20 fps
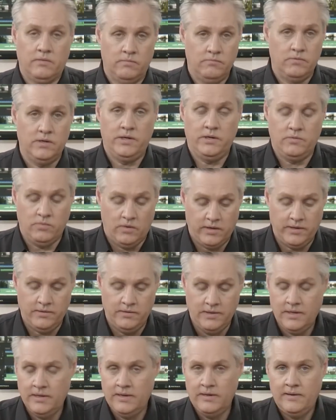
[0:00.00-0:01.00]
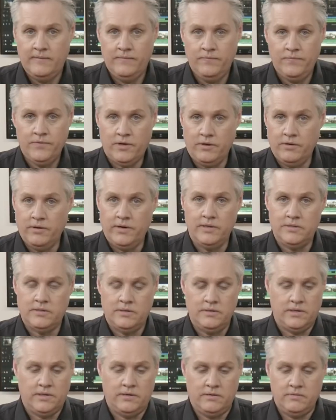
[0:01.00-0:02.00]
I'm really quite curious.
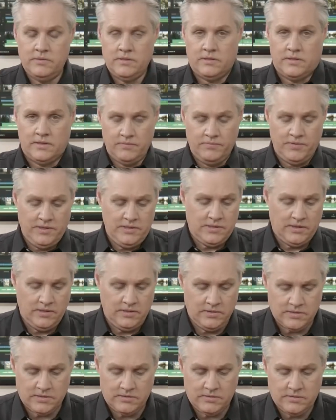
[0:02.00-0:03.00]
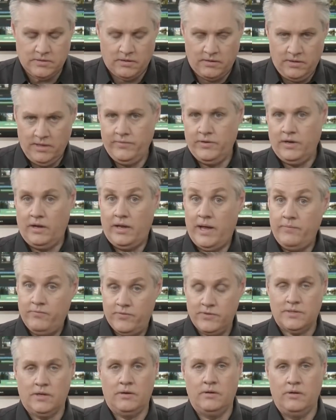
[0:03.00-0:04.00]
It's these things sort of live in the lab
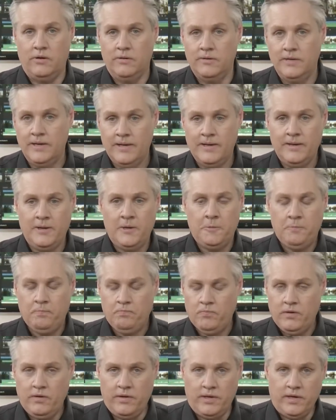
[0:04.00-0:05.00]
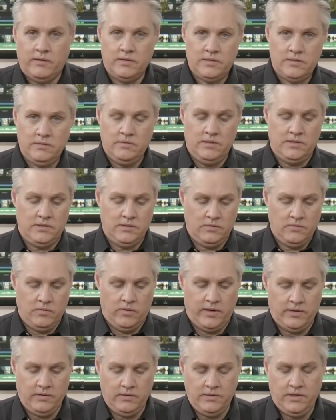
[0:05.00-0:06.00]
for so long.
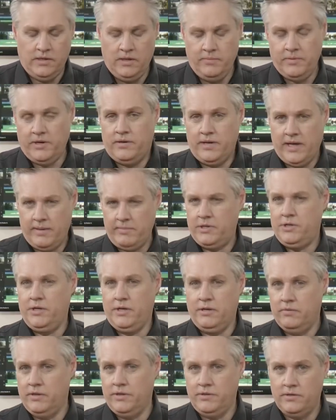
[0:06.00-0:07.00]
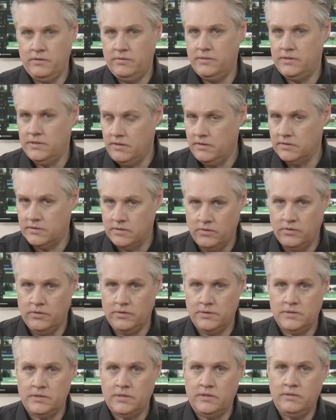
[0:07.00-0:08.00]
You're limited in how much you can really do until it's
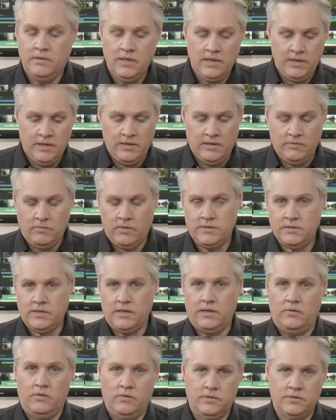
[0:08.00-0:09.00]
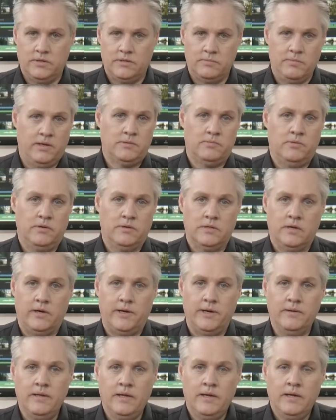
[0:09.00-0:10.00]
launched. So once they're launched, it's much more
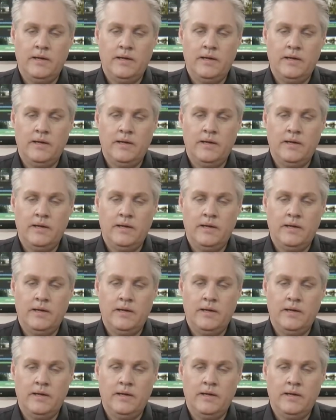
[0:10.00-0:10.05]
exciting.